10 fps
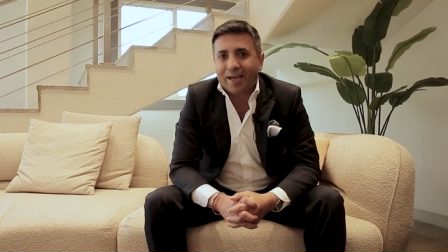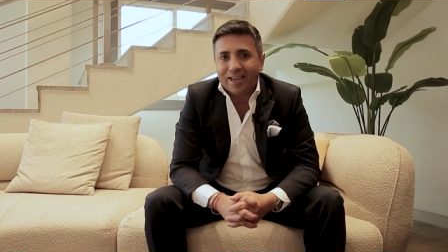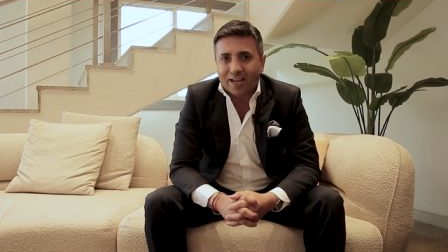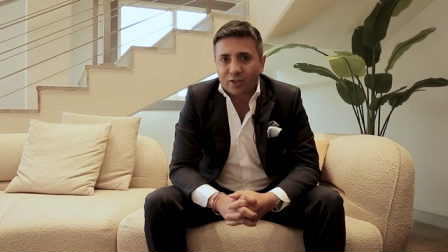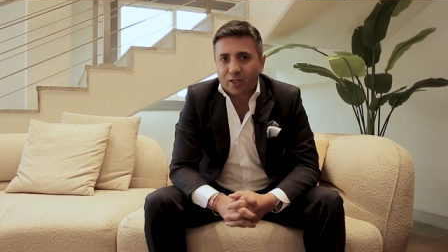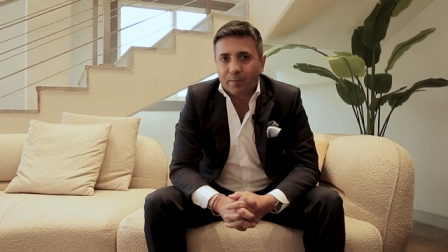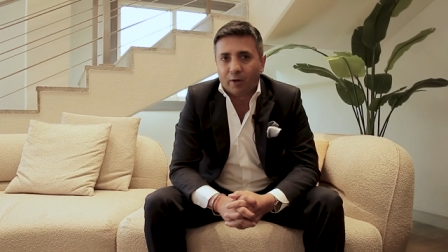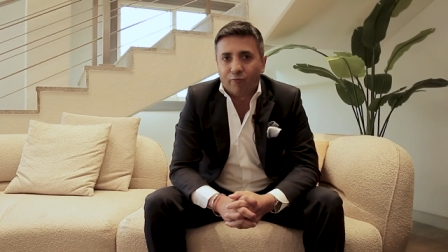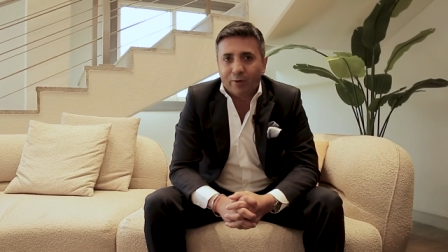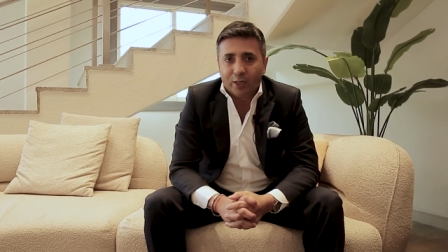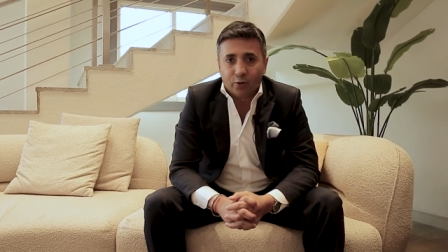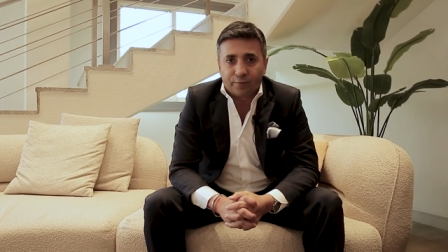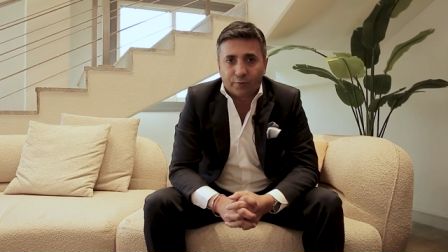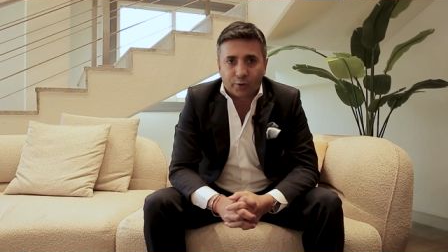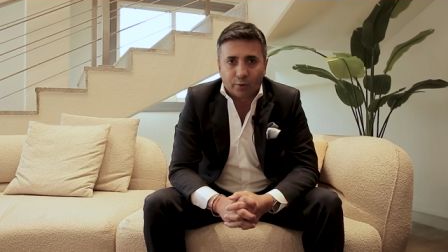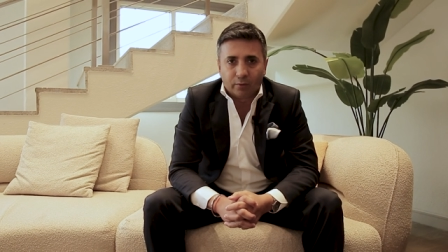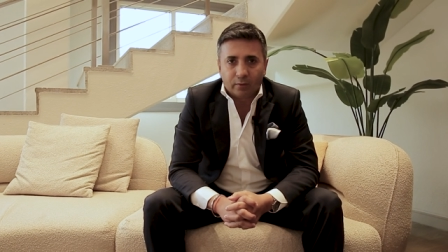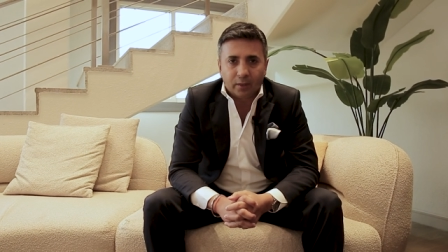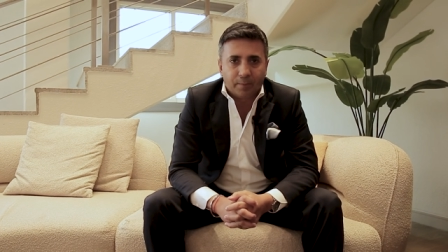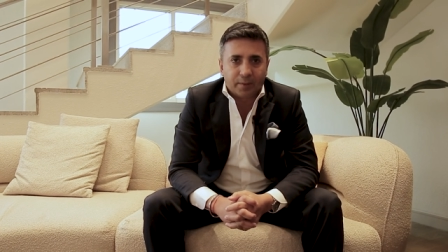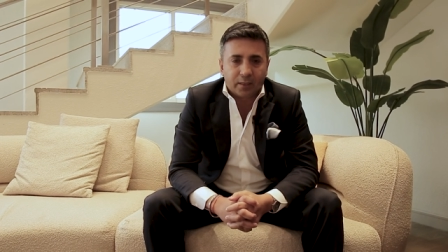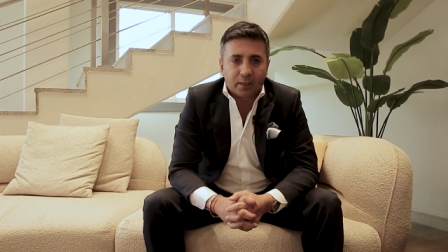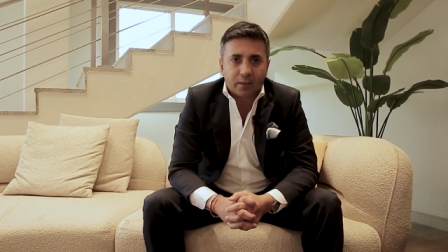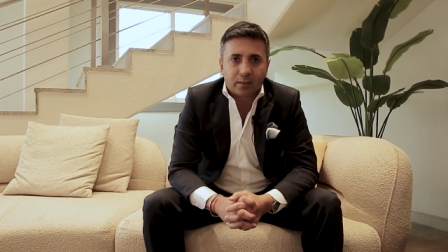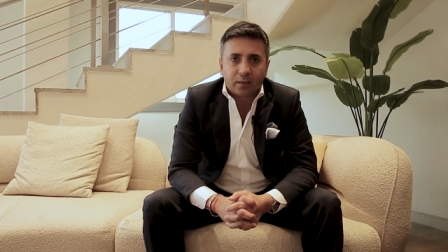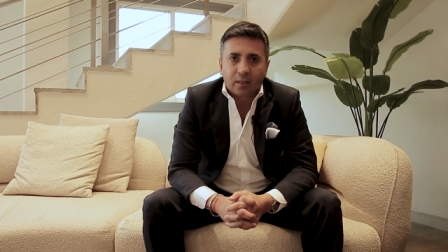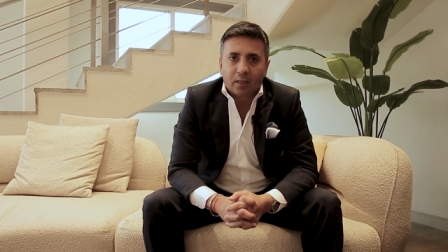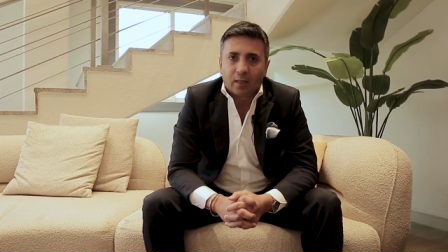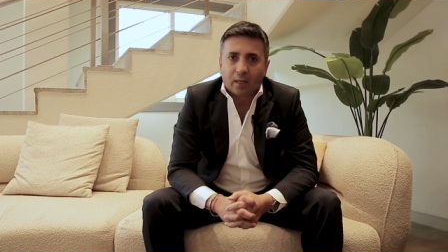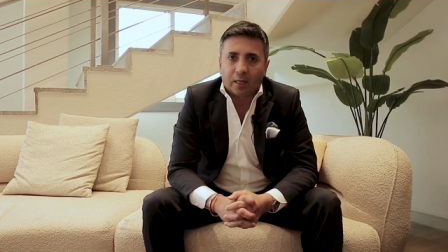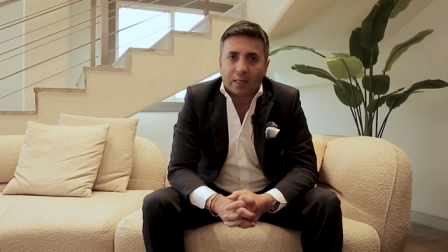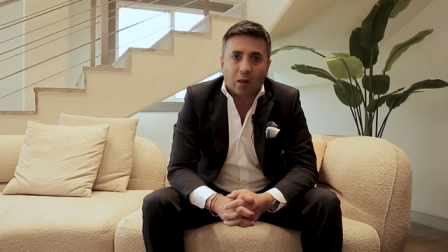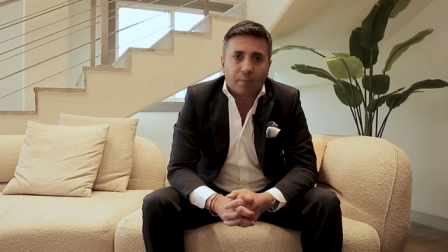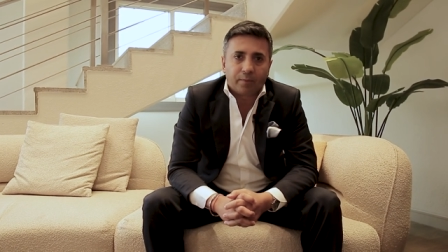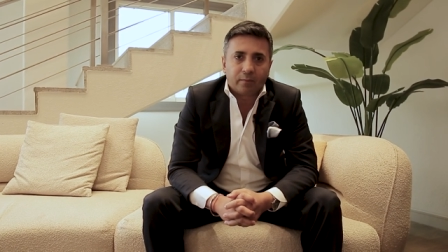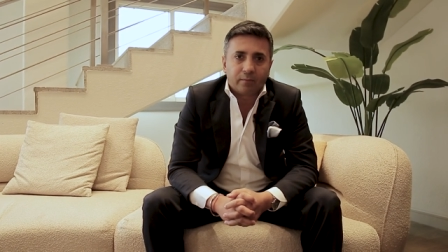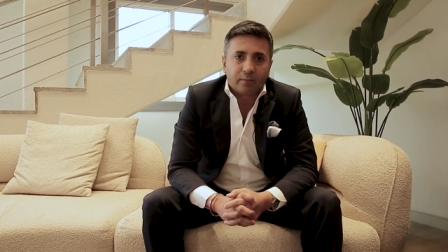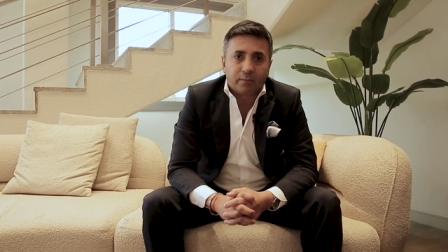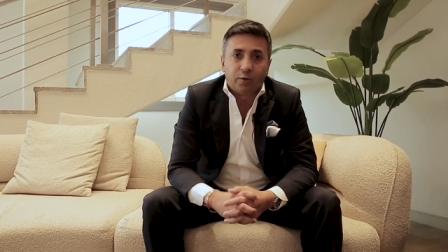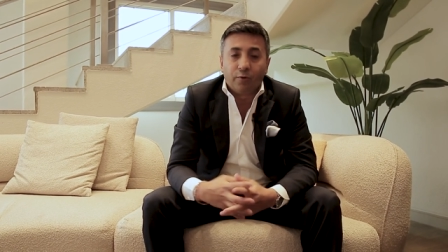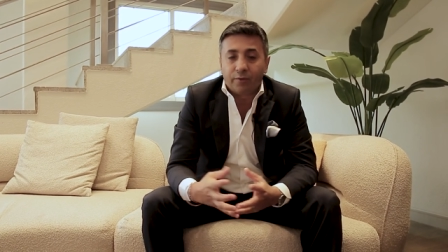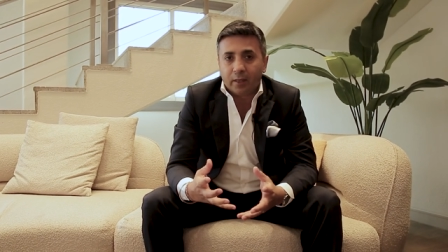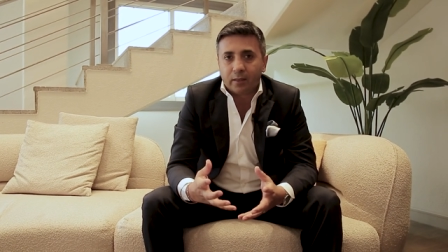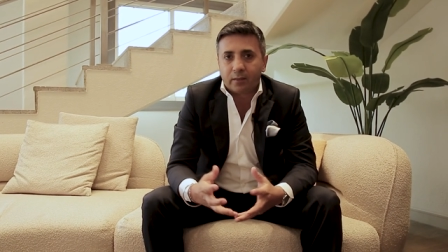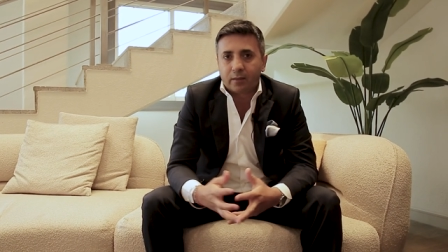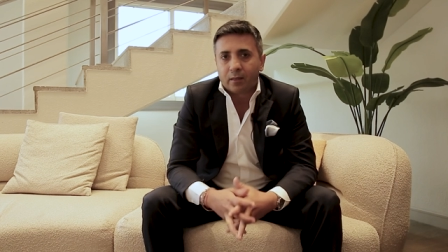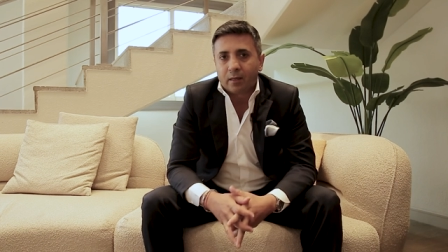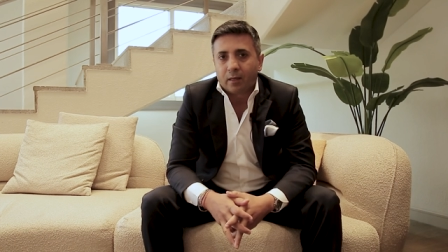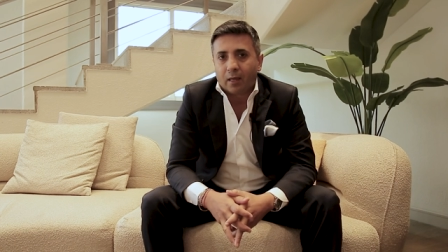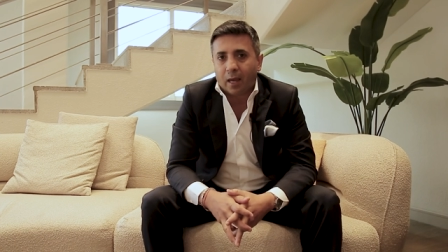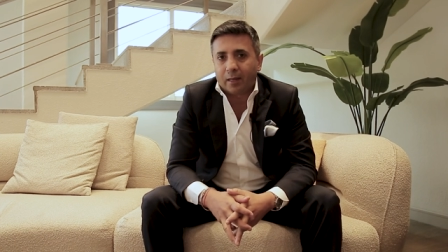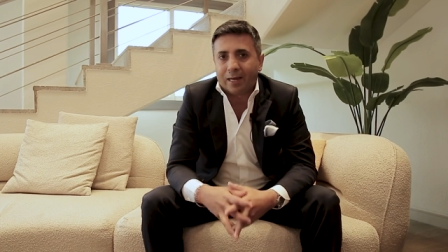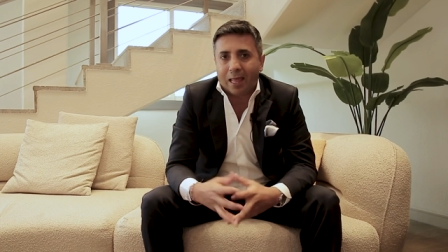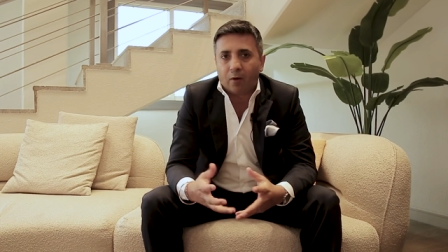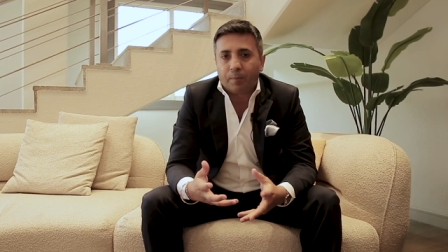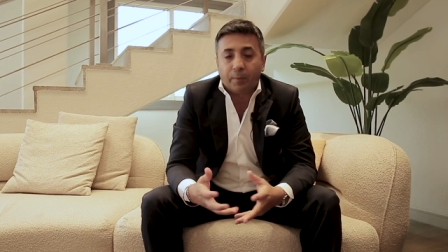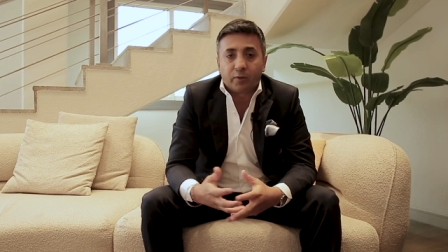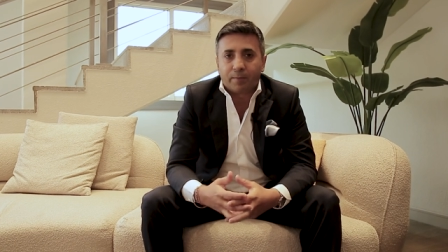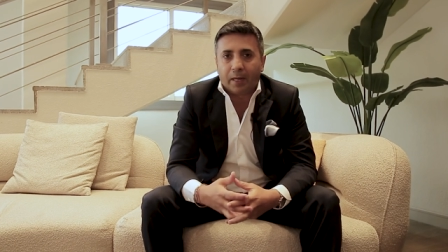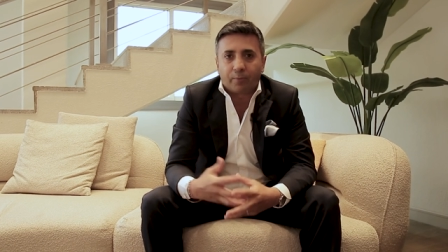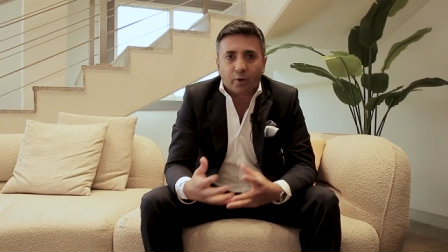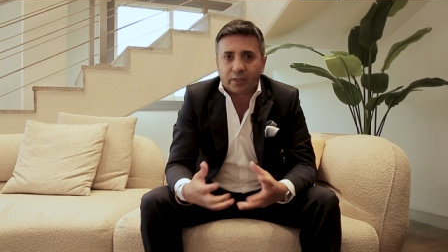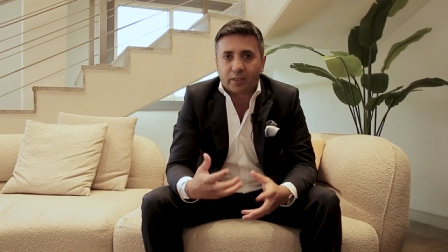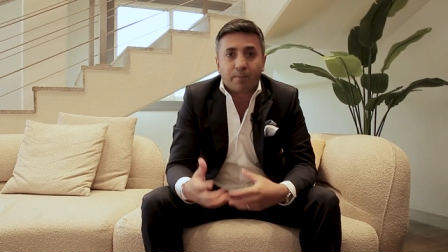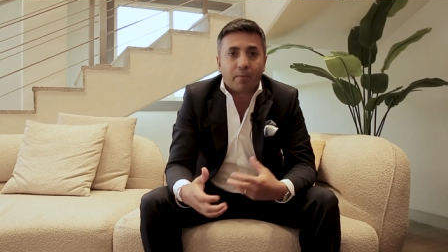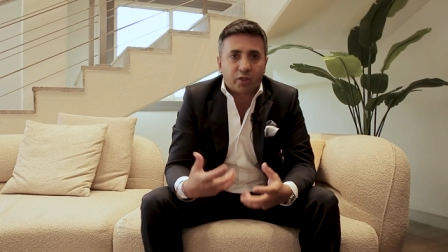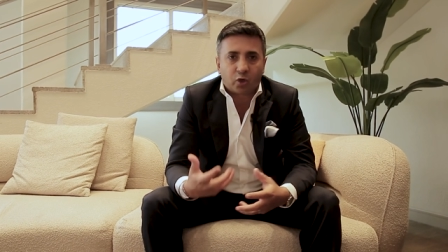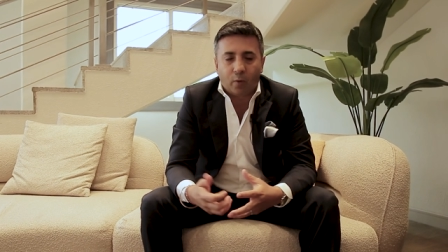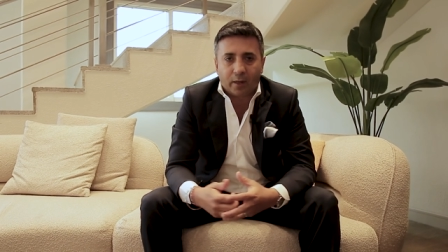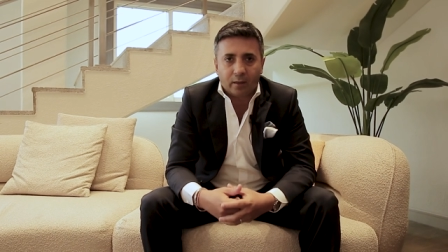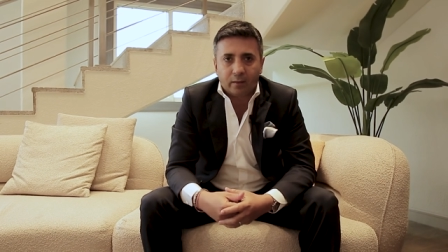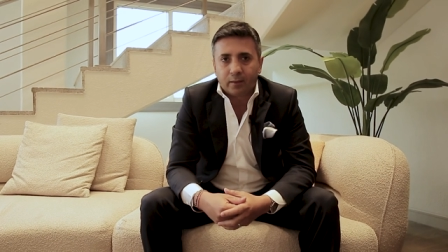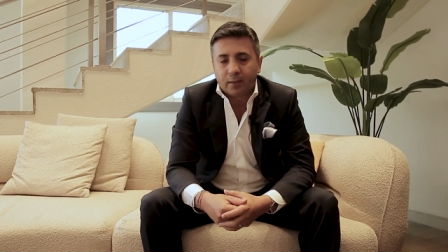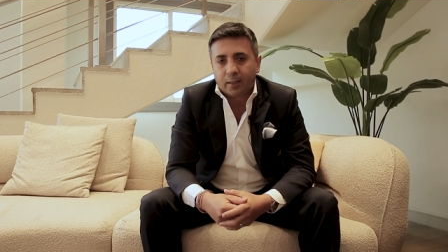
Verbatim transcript: AI is going to be a really useful tool in business and help do things and allow people to make processes much quicker.